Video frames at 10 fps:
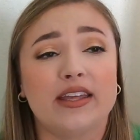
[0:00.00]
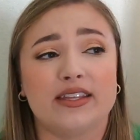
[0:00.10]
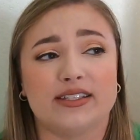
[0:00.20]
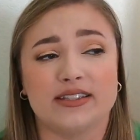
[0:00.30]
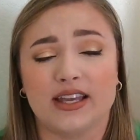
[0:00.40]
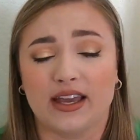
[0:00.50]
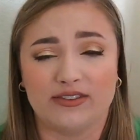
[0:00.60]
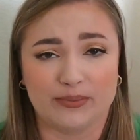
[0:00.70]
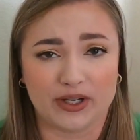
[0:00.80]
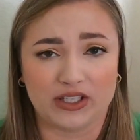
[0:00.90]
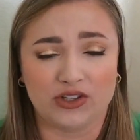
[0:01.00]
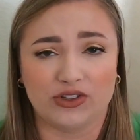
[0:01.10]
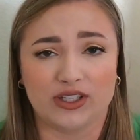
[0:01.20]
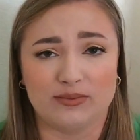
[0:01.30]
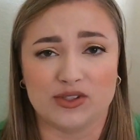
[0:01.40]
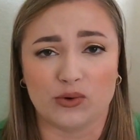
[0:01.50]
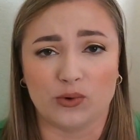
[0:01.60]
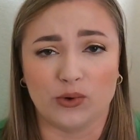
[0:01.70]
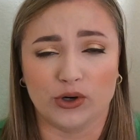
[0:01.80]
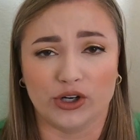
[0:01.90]
They didn't have the body creams
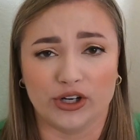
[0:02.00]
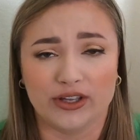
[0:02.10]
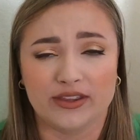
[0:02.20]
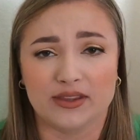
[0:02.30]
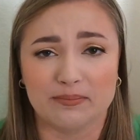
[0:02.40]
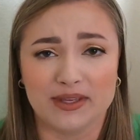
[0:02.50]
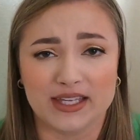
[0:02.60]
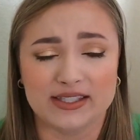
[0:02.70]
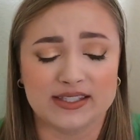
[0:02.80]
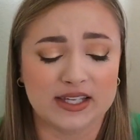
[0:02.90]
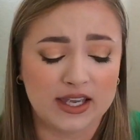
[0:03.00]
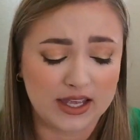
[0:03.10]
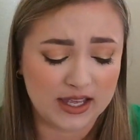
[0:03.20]
or the mist.